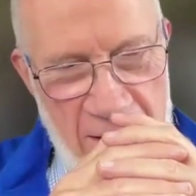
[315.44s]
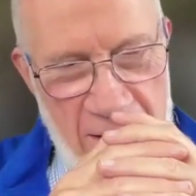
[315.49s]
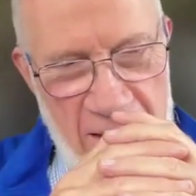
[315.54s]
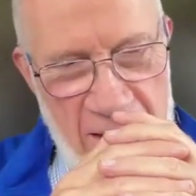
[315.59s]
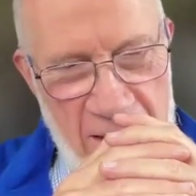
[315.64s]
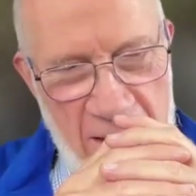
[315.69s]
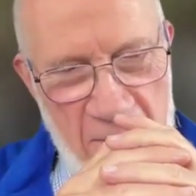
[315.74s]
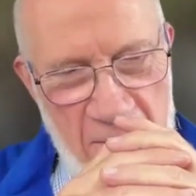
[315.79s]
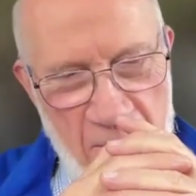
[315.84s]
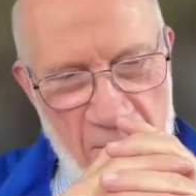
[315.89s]

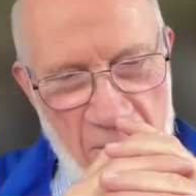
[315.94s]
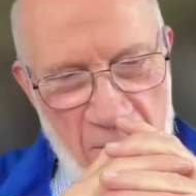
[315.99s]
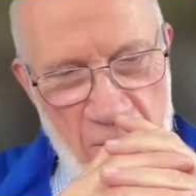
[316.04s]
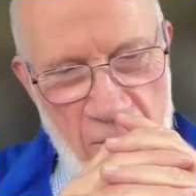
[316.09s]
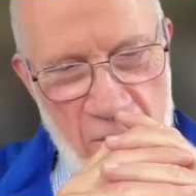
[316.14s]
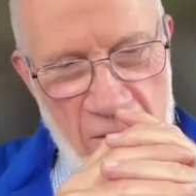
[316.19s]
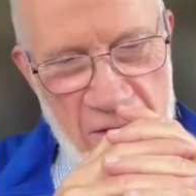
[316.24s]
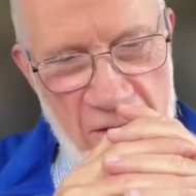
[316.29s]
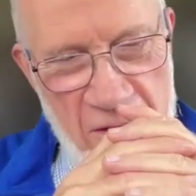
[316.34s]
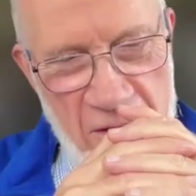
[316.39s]
He
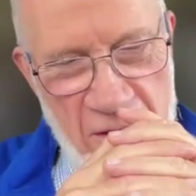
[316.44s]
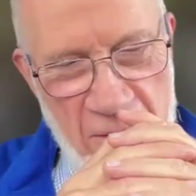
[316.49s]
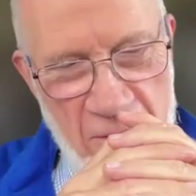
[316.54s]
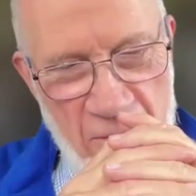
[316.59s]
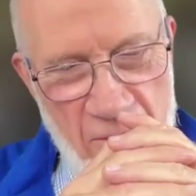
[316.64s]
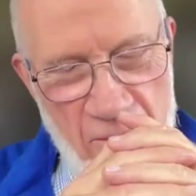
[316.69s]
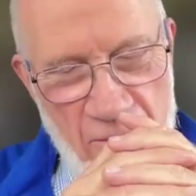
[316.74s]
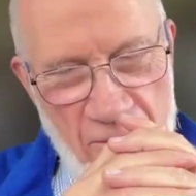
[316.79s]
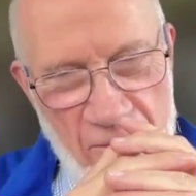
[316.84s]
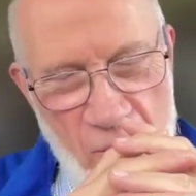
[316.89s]
was
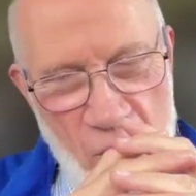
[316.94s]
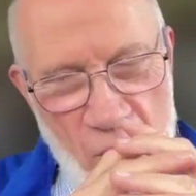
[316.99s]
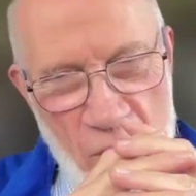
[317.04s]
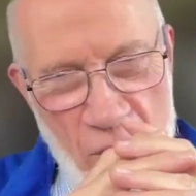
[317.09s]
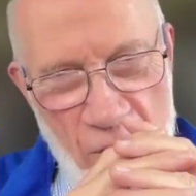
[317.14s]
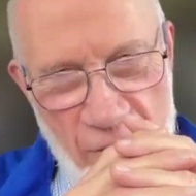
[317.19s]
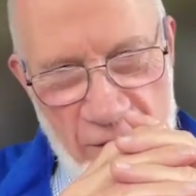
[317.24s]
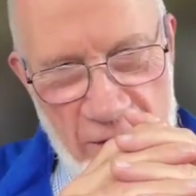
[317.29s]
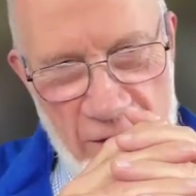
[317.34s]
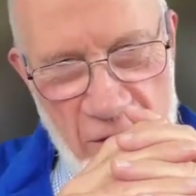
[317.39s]
a
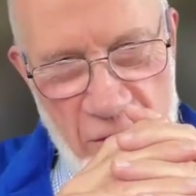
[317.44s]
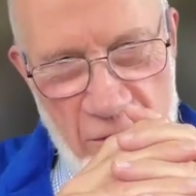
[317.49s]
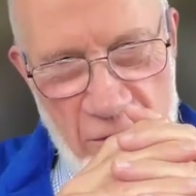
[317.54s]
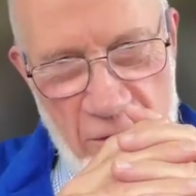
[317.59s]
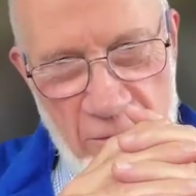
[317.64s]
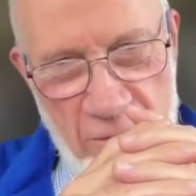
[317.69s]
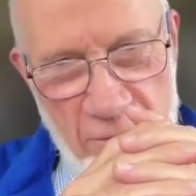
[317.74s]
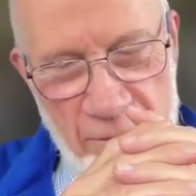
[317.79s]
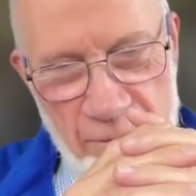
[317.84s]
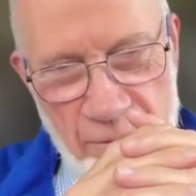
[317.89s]
war
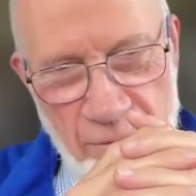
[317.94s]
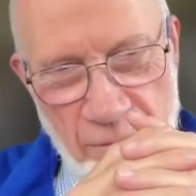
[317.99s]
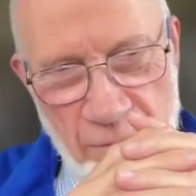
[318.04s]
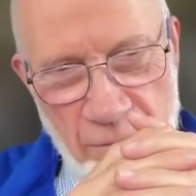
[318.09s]
veteran,